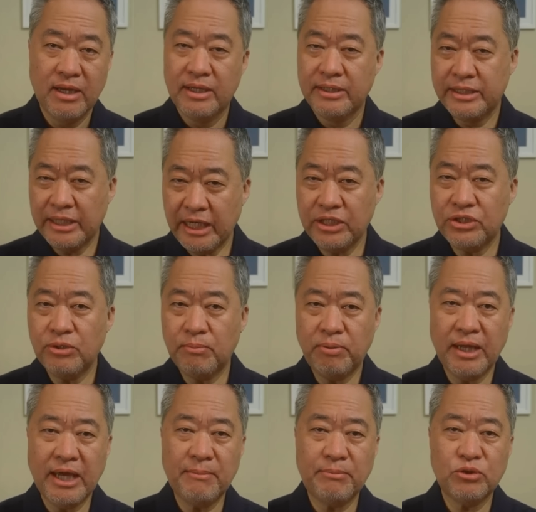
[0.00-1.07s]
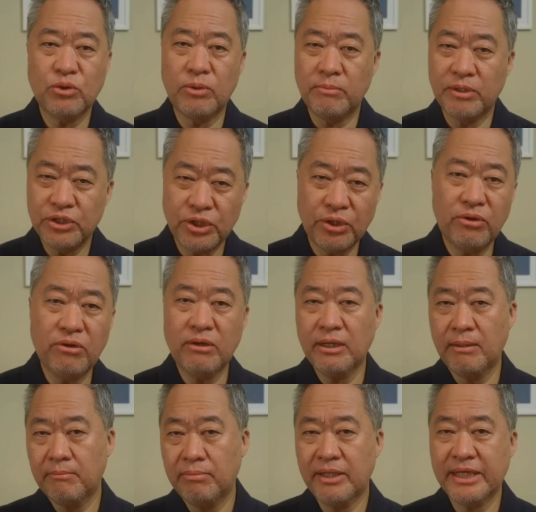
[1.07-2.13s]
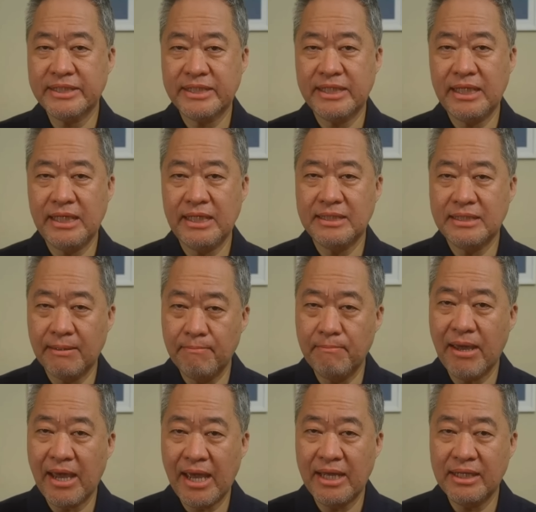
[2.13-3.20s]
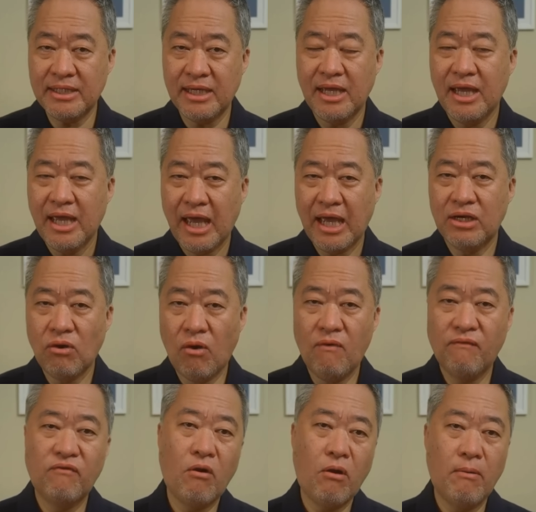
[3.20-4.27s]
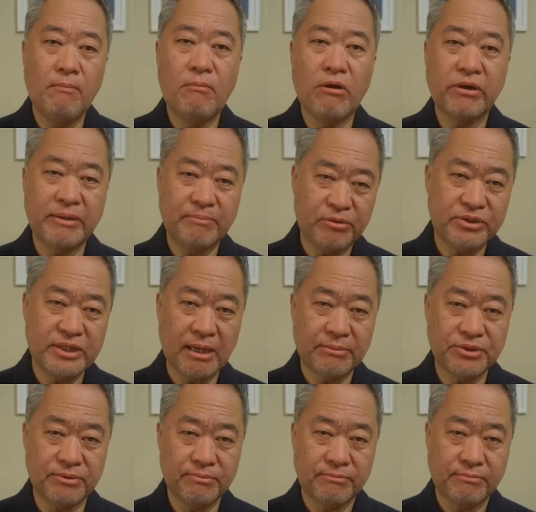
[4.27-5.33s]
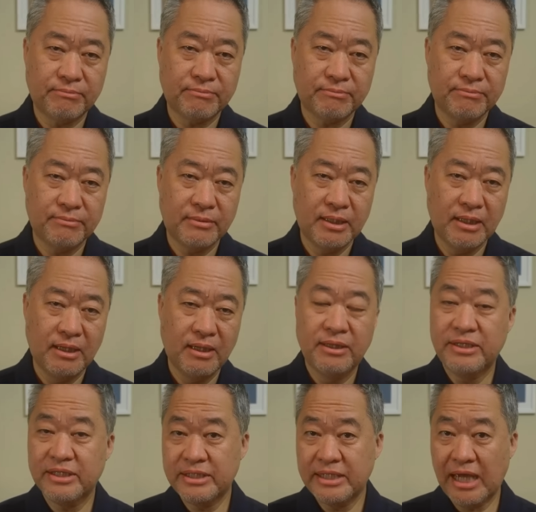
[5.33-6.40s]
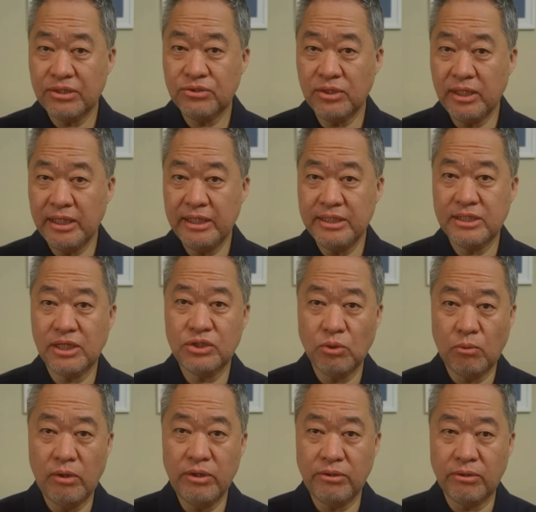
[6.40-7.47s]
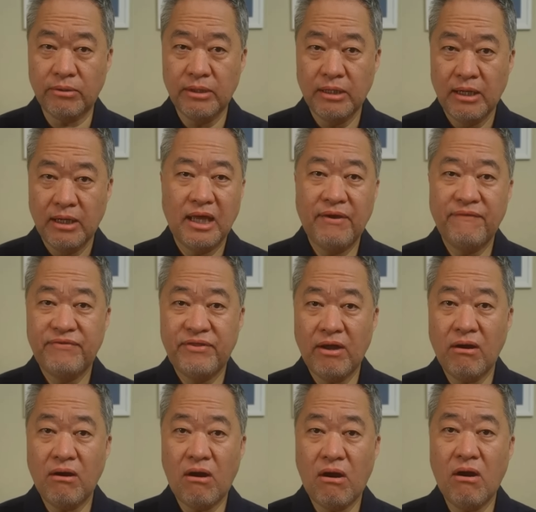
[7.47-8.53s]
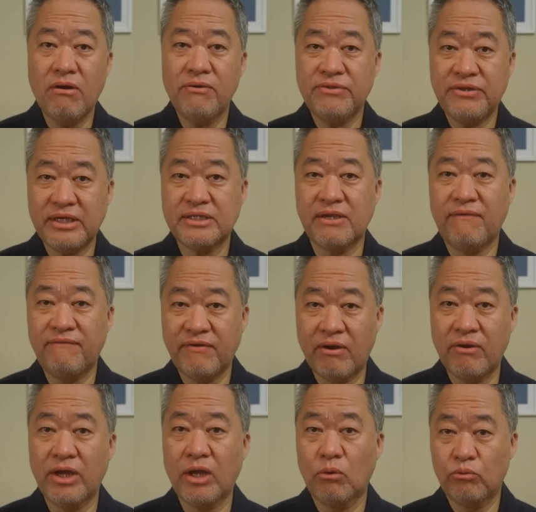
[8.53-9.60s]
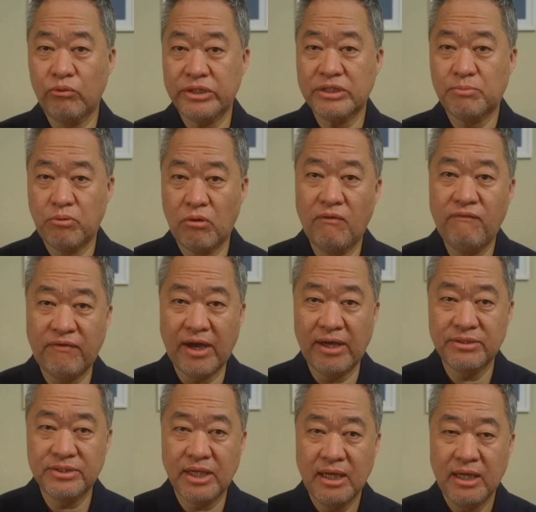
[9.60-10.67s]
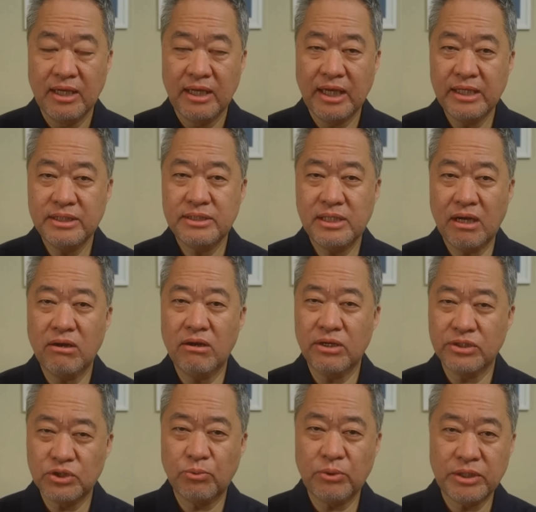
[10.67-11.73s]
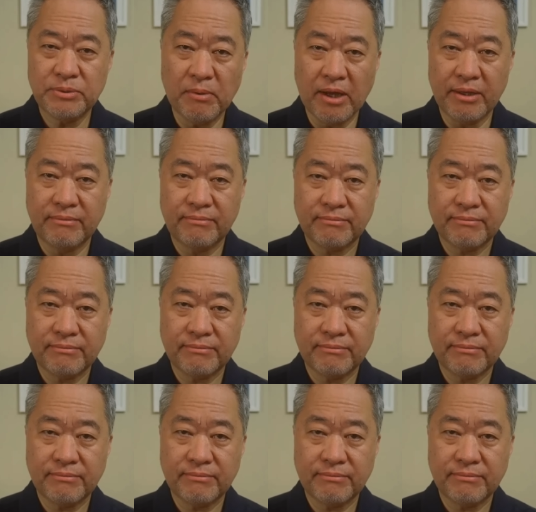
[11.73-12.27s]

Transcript: The interplay between material complexity, demand, and overall market perception. This naturally leads us to wonder, if there are these varying risk profiles, is there a sweet spot?